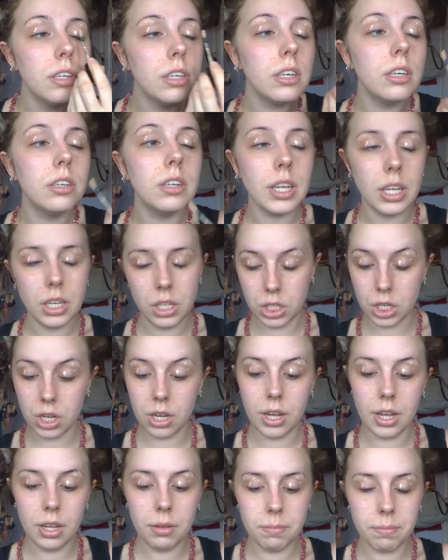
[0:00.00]
In each
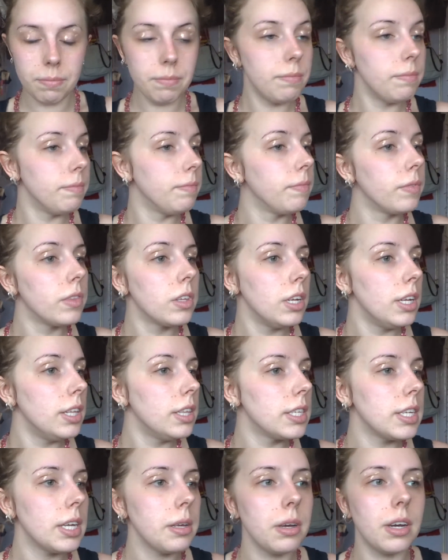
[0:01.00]
eye, in
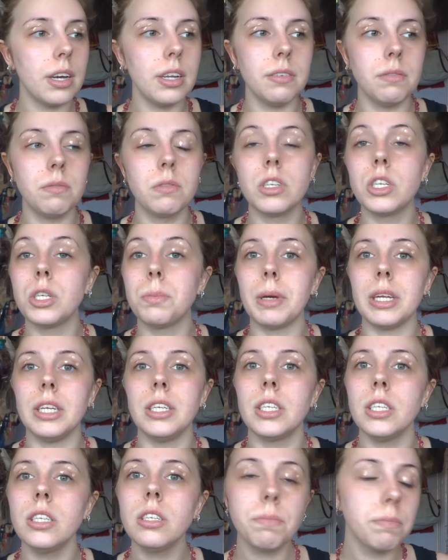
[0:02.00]
the same kind of
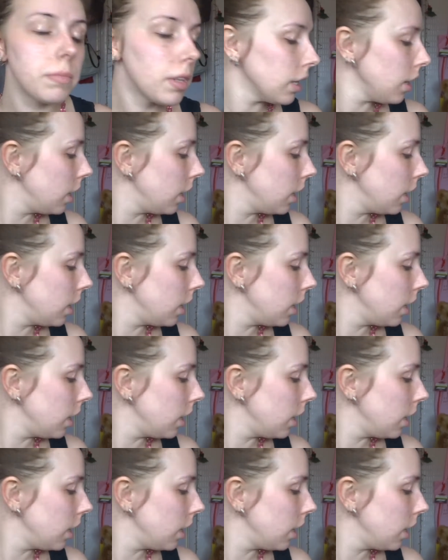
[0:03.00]
spaces.